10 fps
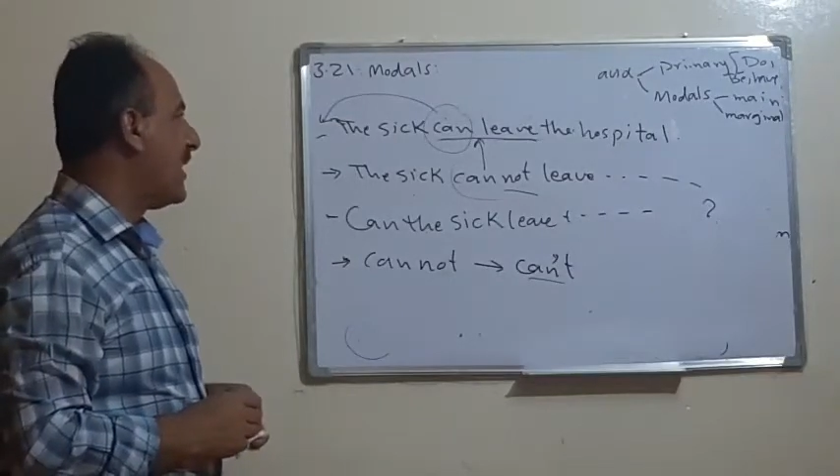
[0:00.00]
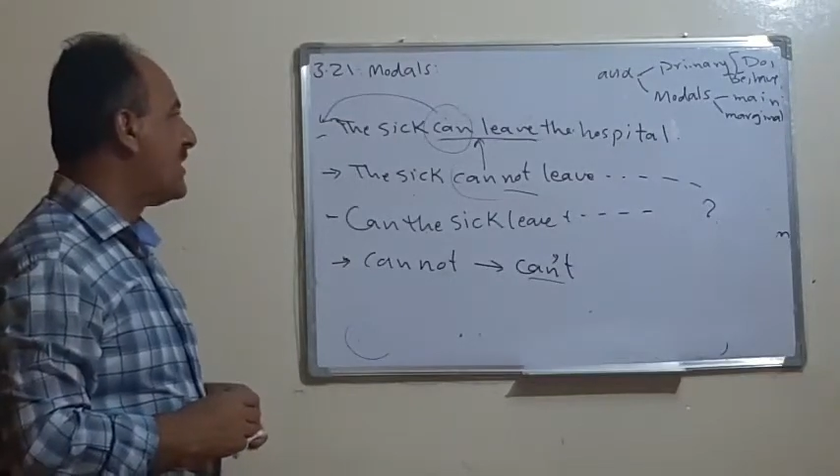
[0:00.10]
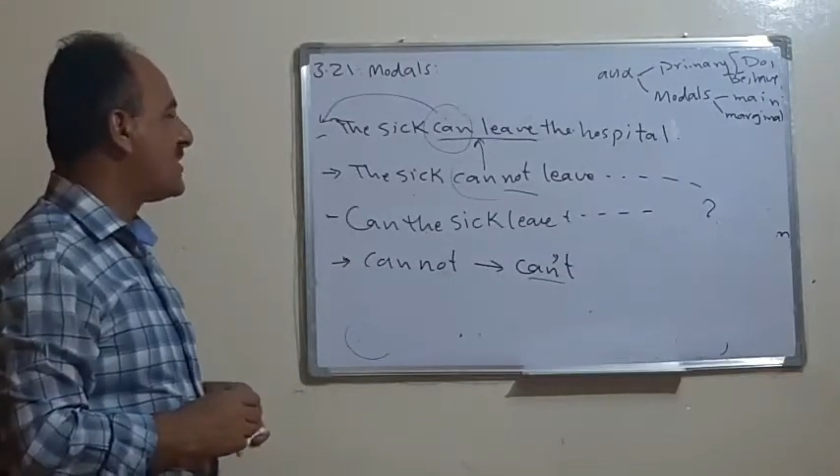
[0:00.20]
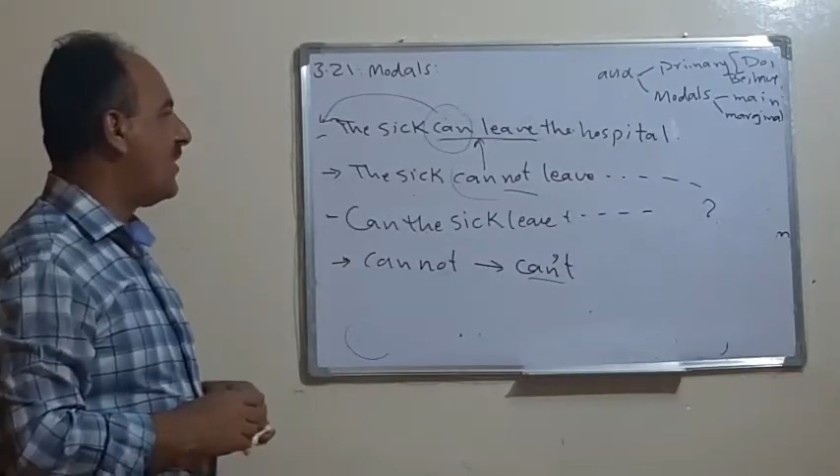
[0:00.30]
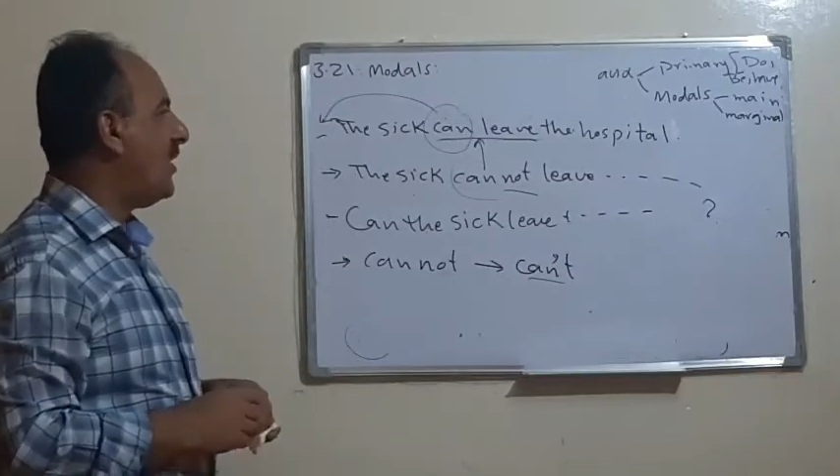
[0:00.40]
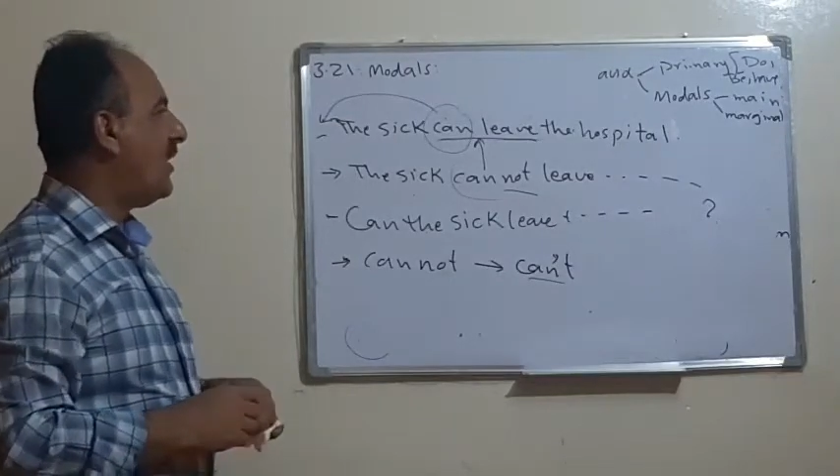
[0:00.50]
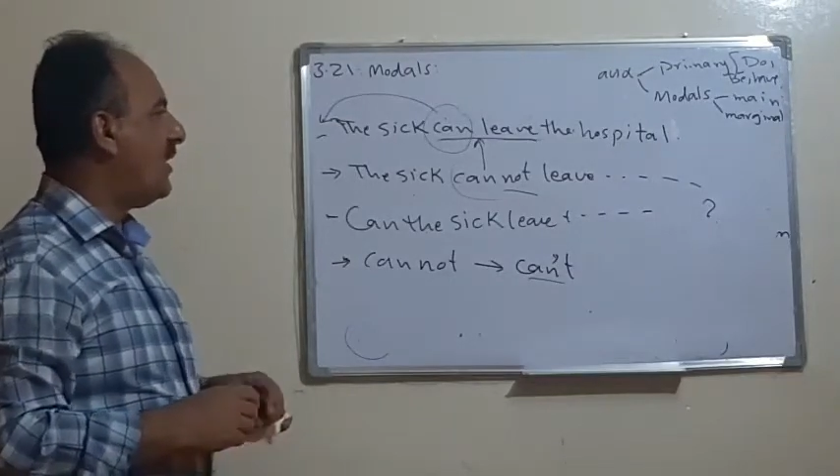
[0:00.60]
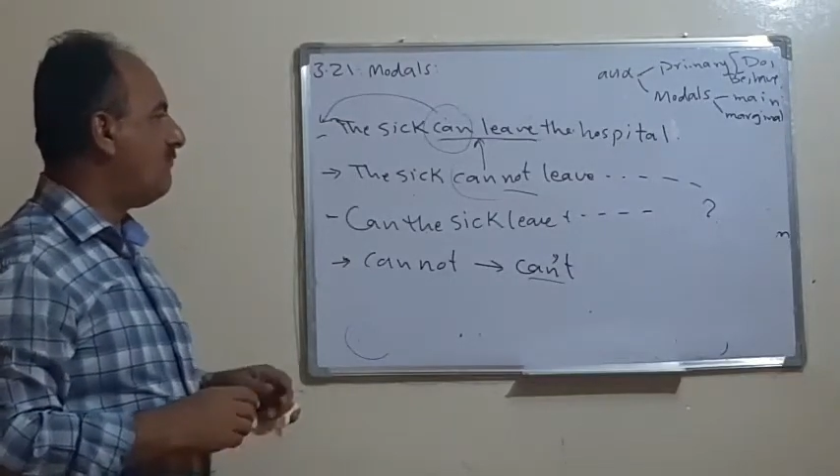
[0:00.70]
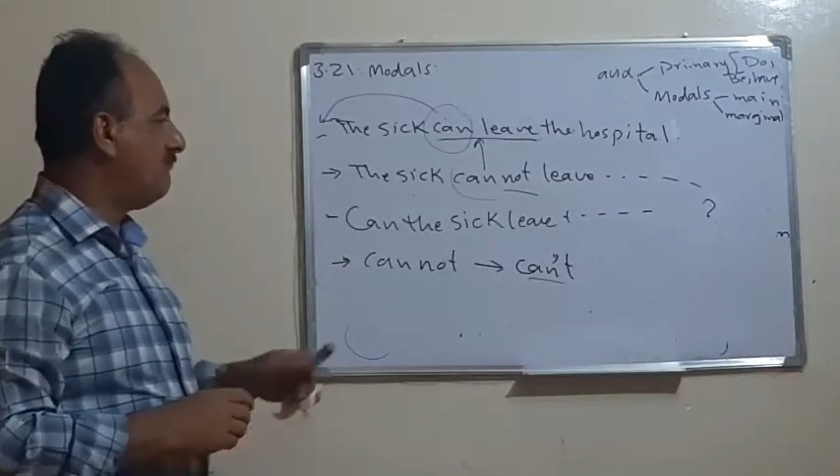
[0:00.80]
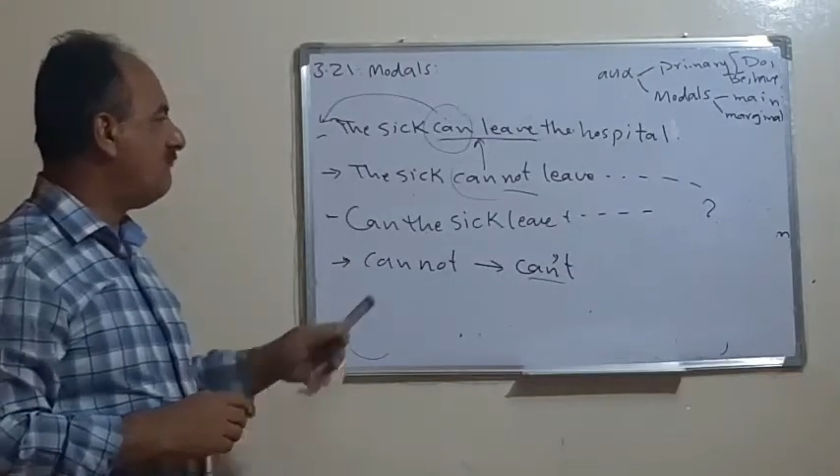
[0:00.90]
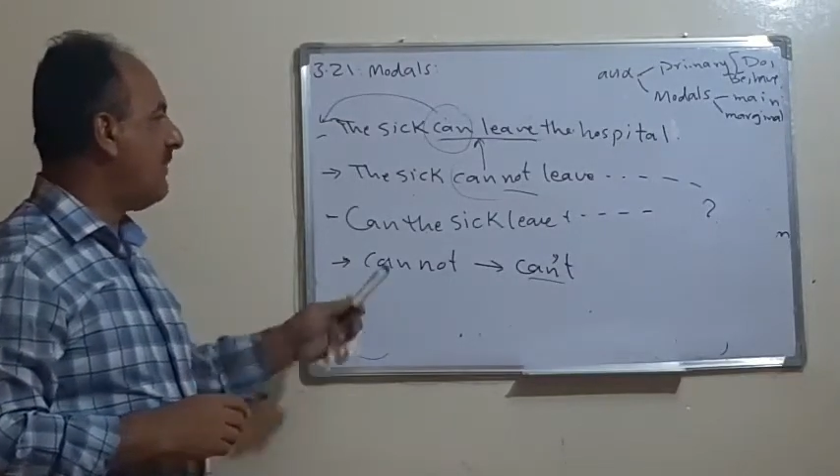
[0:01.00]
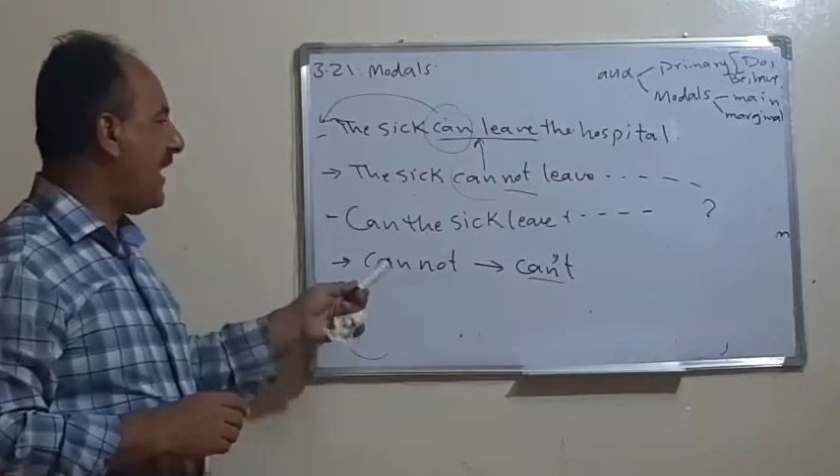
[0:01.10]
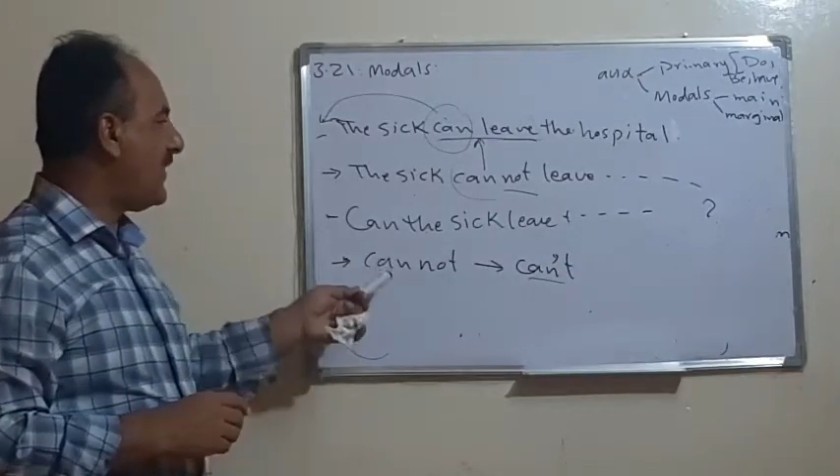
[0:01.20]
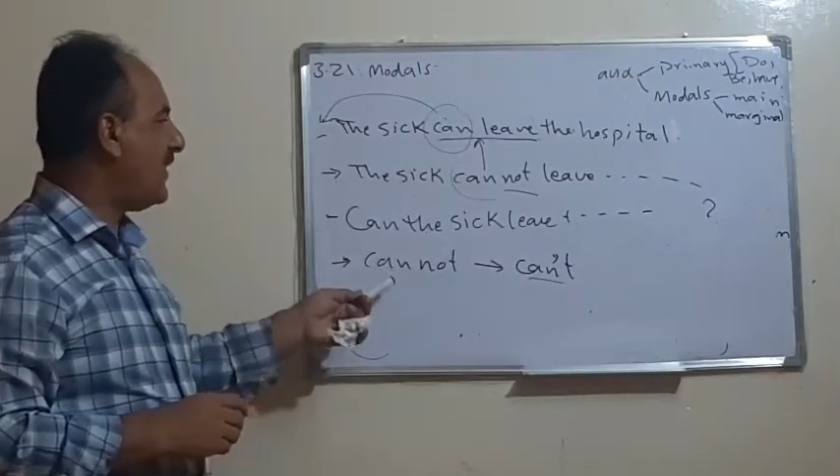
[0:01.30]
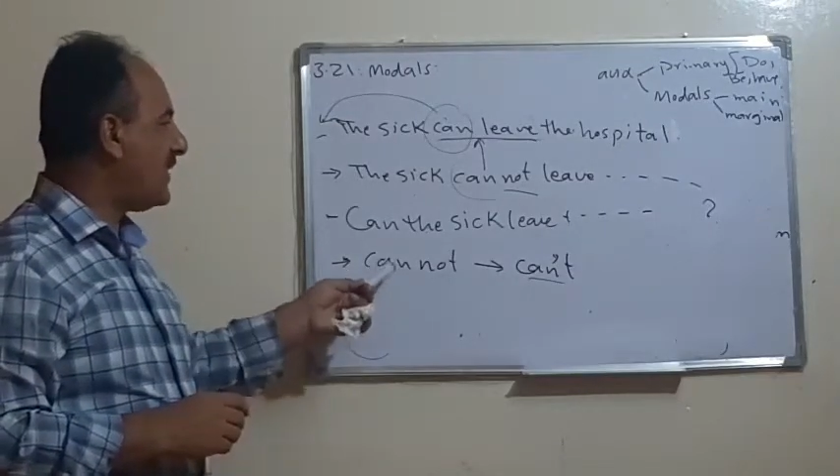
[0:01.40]
So I
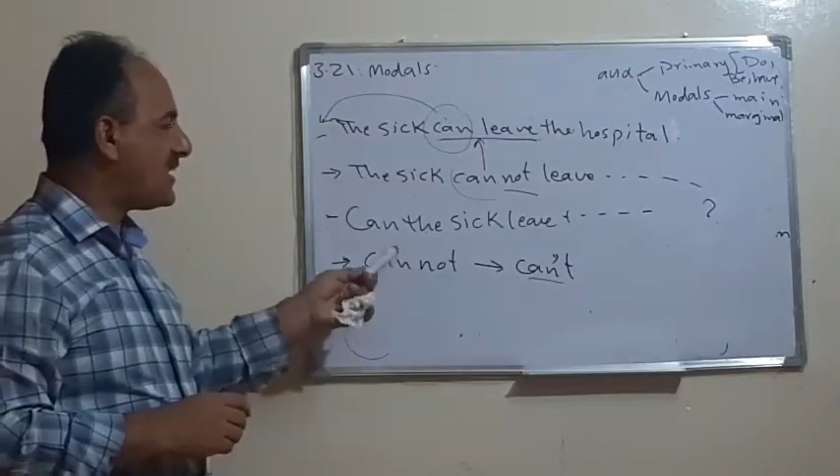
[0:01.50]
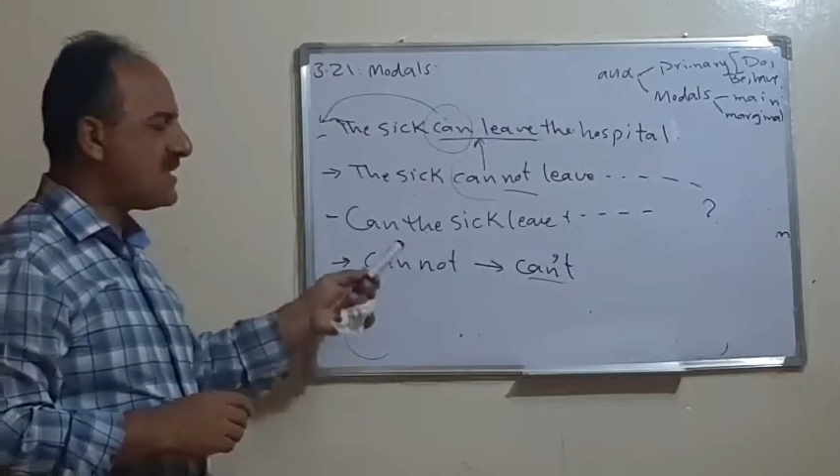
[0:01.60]
think this